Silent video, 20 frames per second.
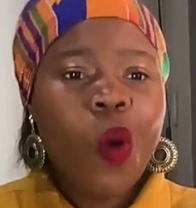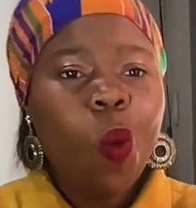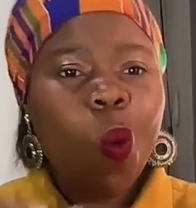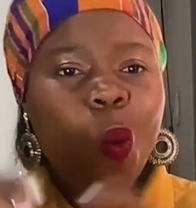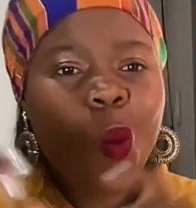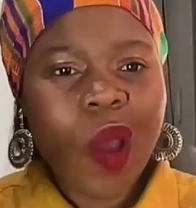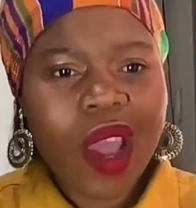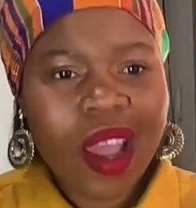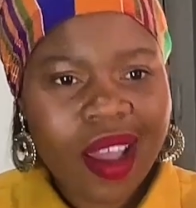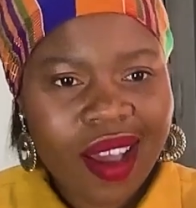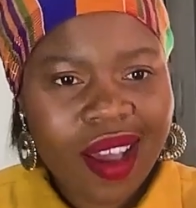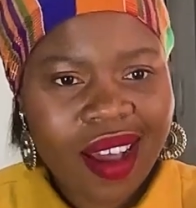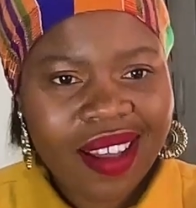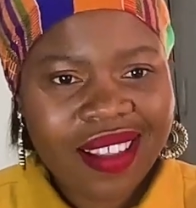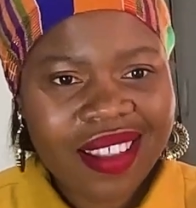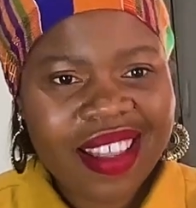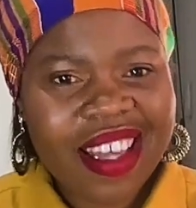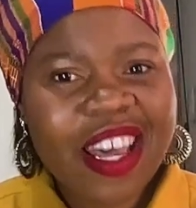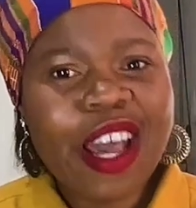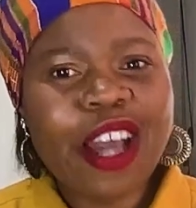Where are
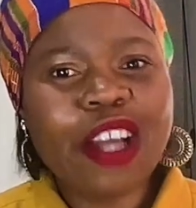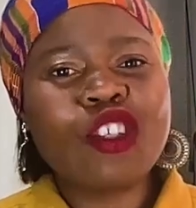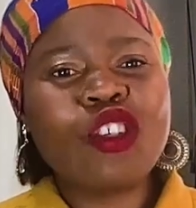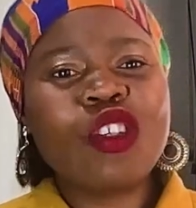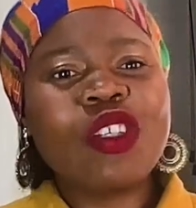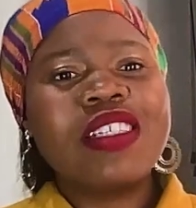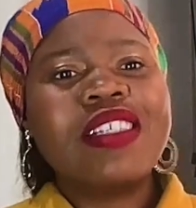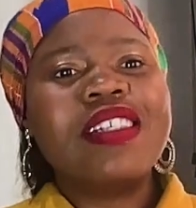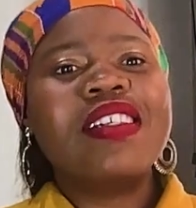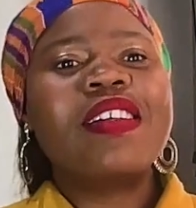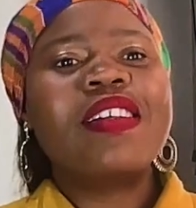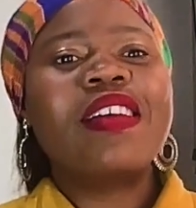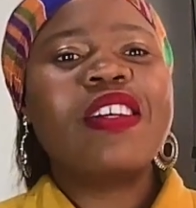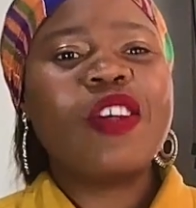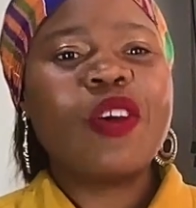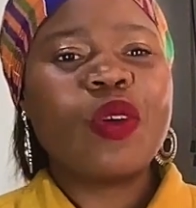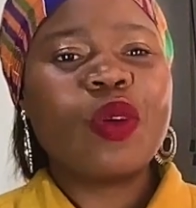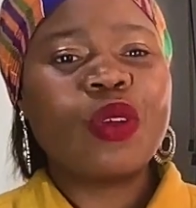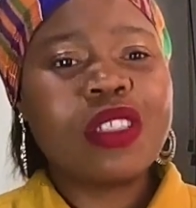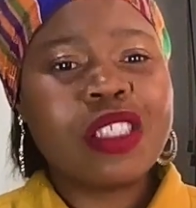they actually,
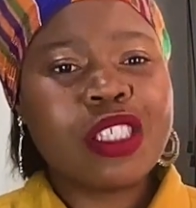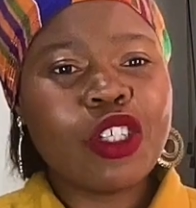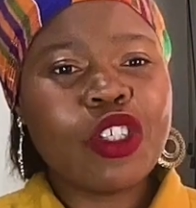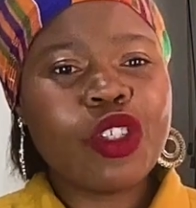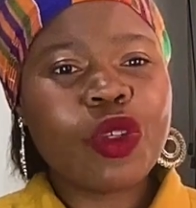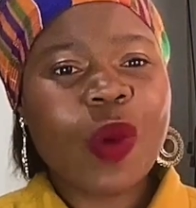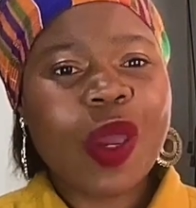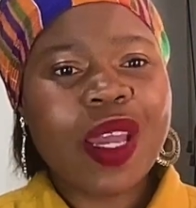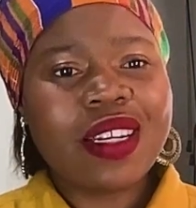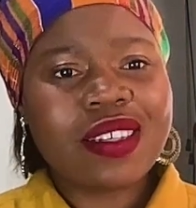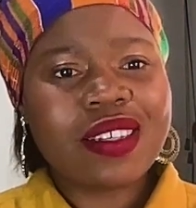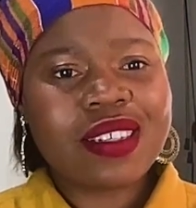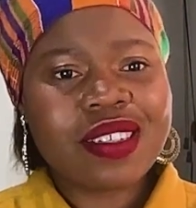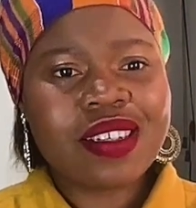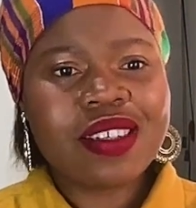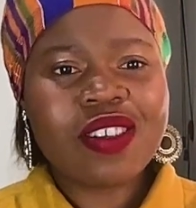situated?